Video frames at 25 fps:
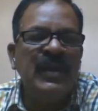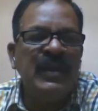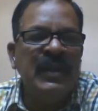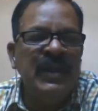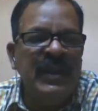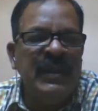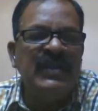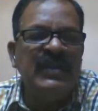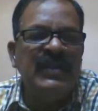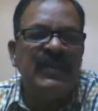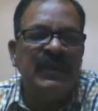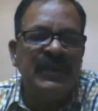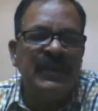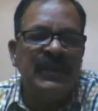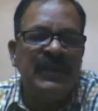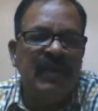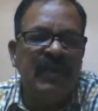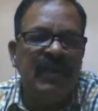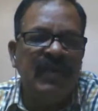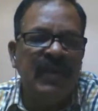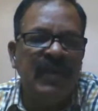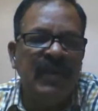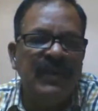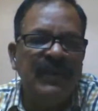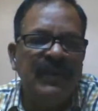need of the hour
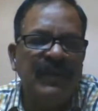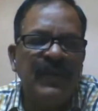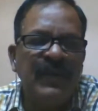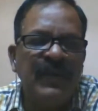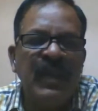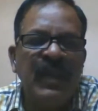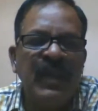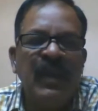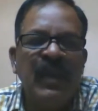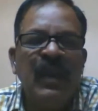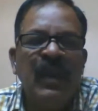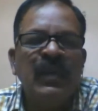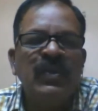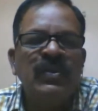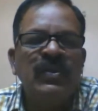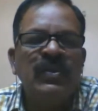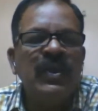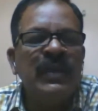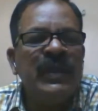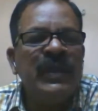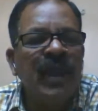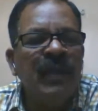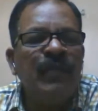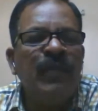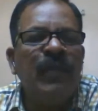so
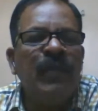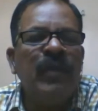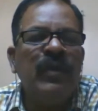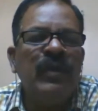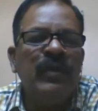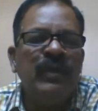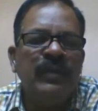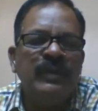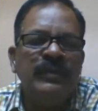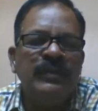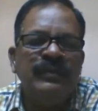therefore